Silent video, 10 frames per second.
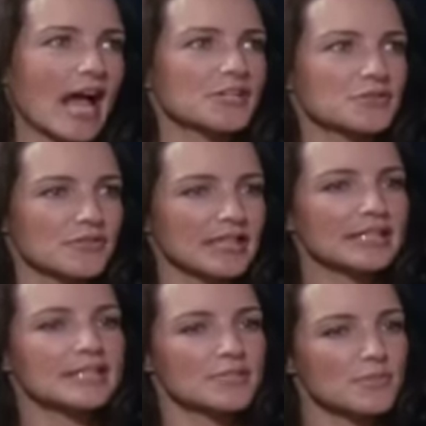I do think
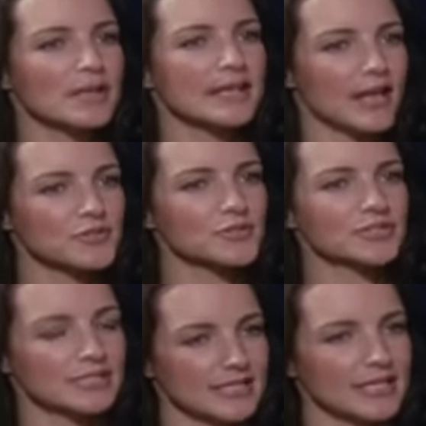it is my natural
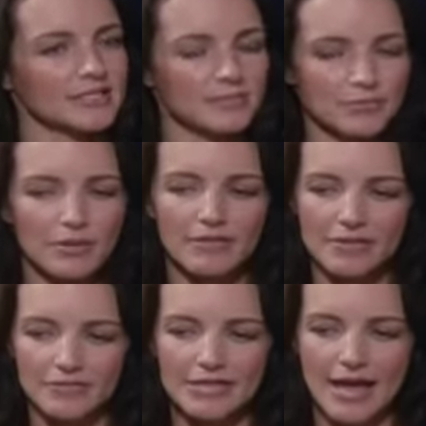state to be
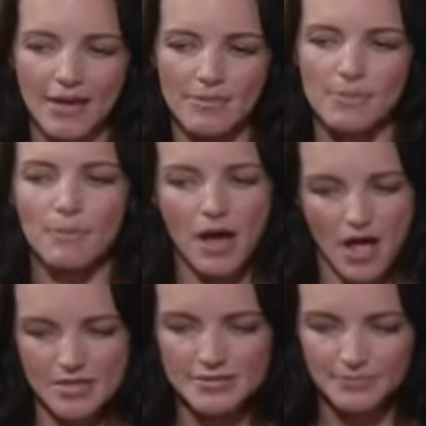relatively happy,
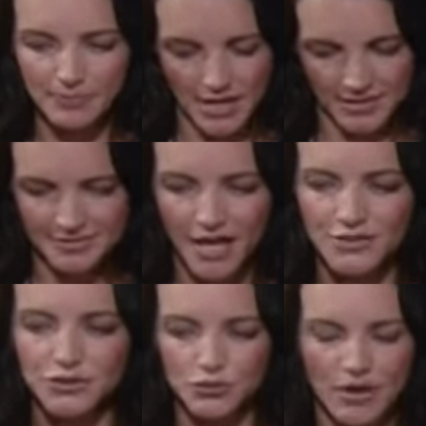but I
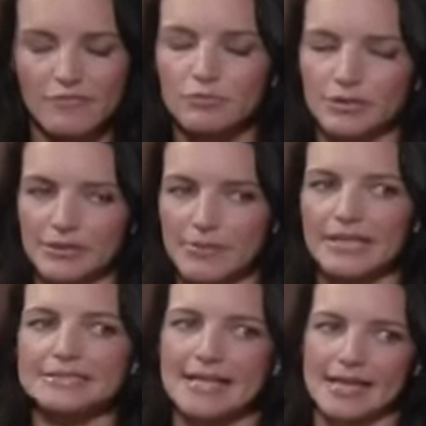do have really
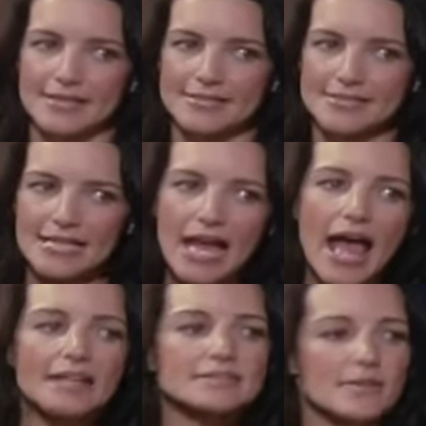bad days,
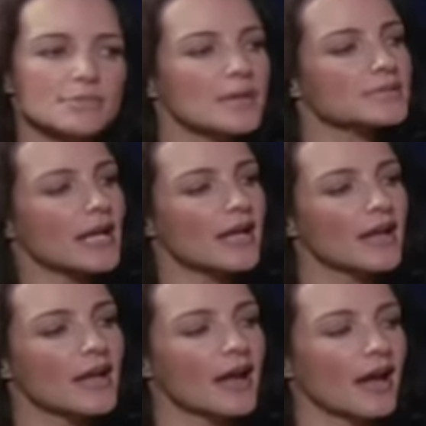and sometimes
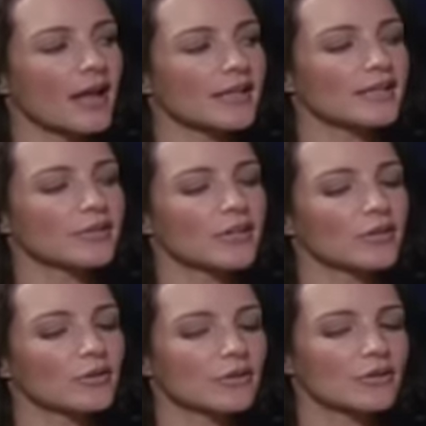I
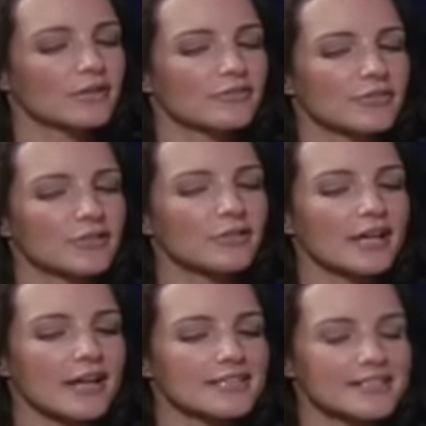feel
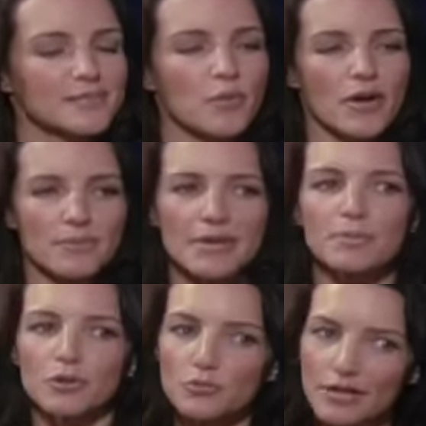like I disappoint
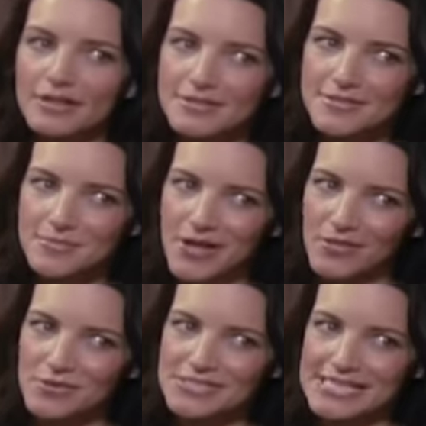people who run into me on
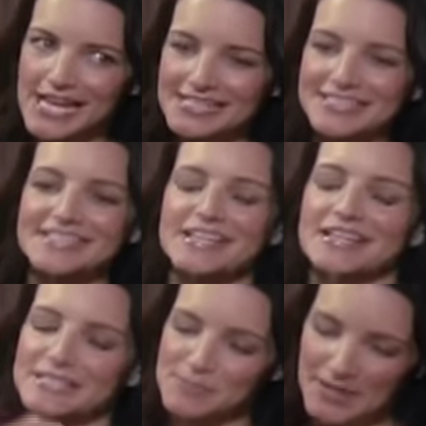those days because they
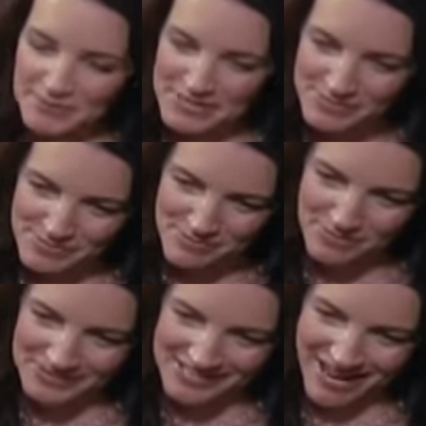expect me to be
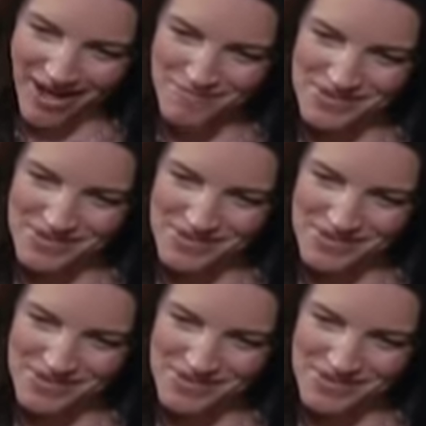bubbly and happy.